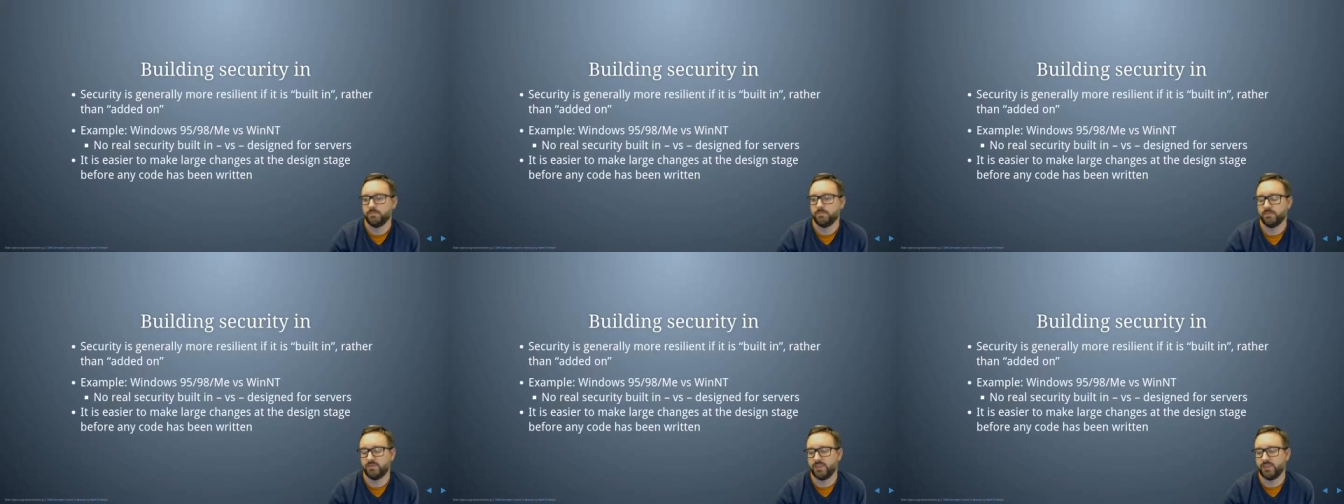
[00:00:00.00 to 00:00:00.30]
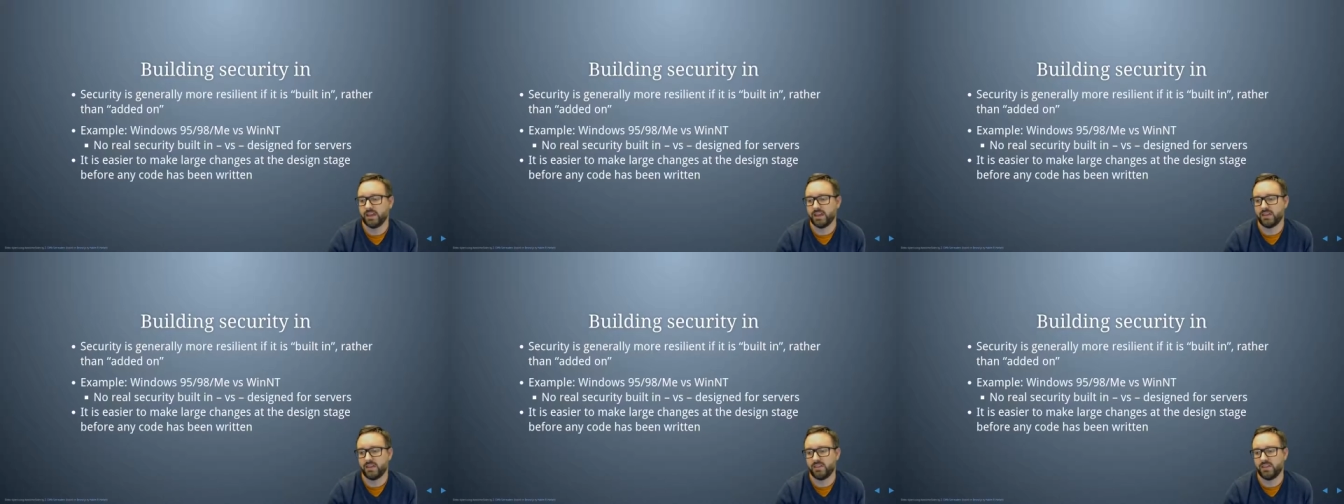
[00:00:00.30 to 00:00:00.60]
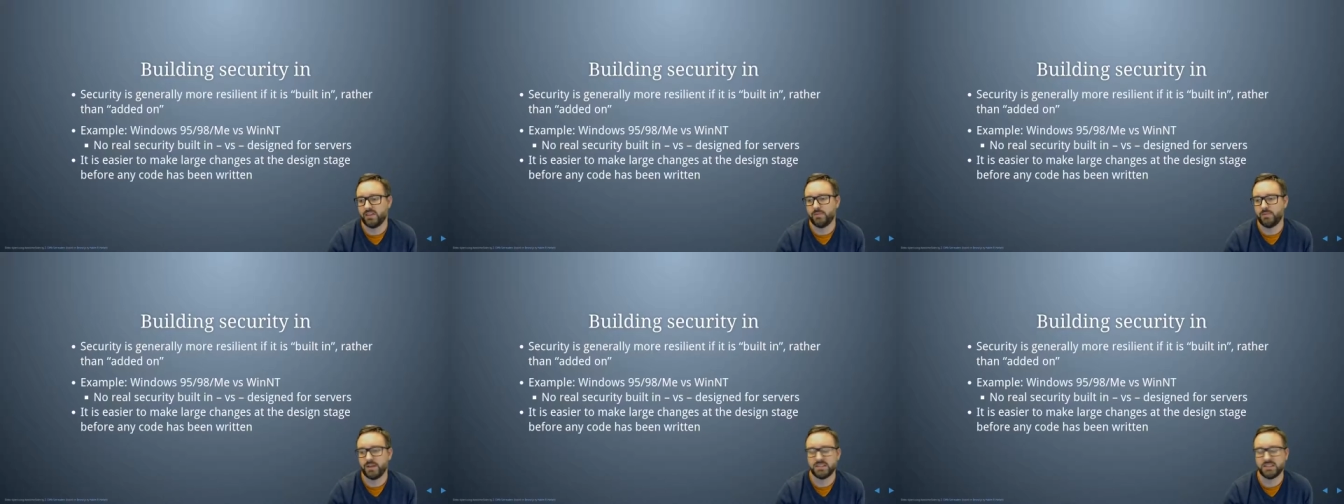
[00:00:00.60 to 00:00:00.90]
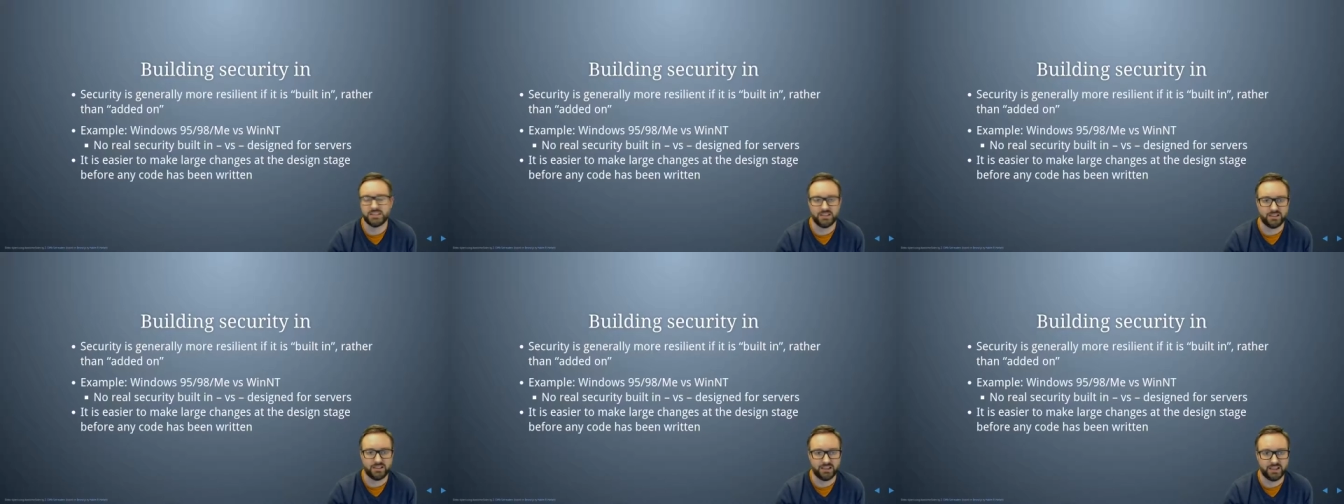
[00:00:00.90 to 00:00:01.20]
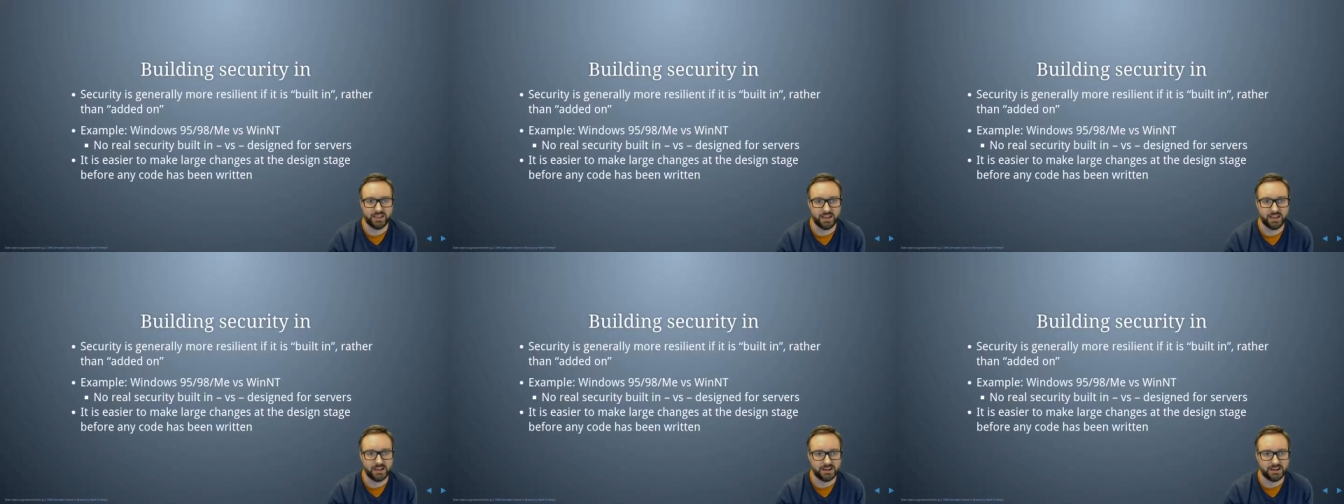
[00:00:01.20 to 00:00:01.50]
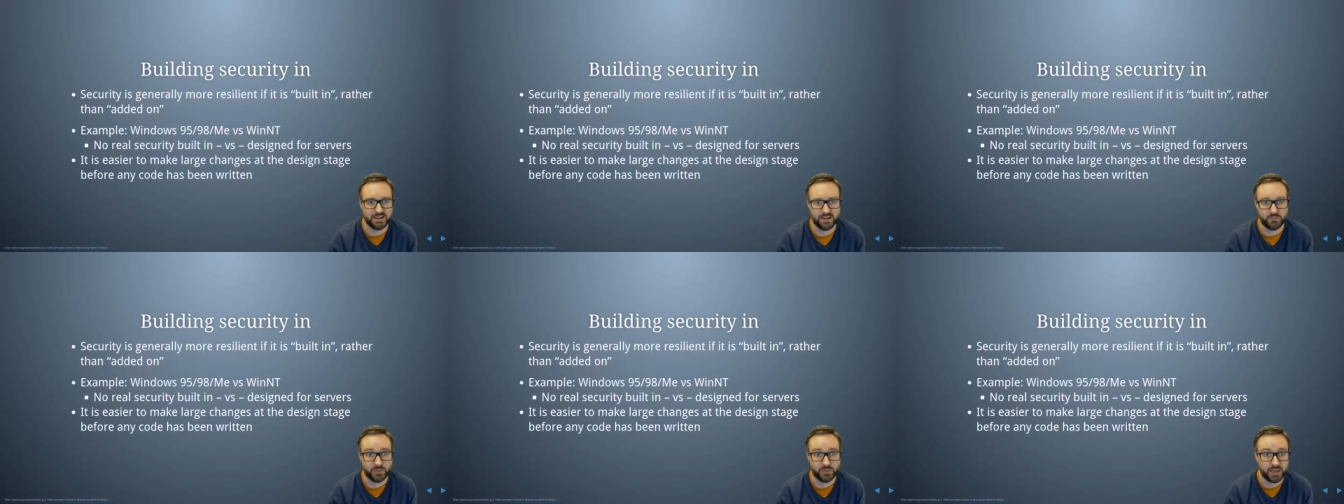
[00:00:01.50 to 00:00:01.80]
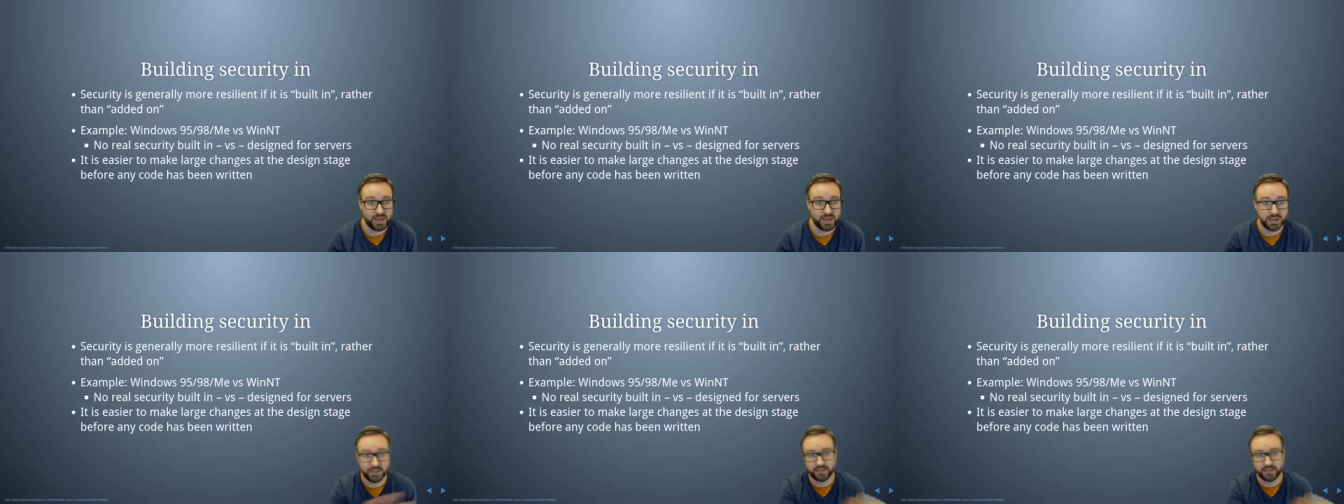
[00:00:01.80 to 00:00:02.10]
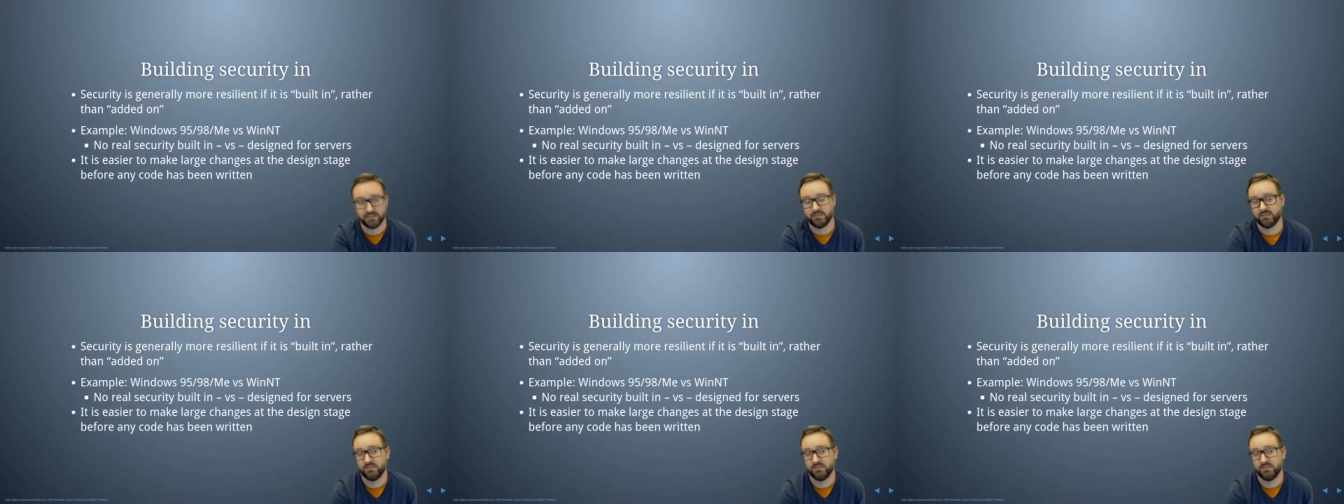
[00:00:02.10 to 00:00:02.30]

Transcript: they they basically ended up binning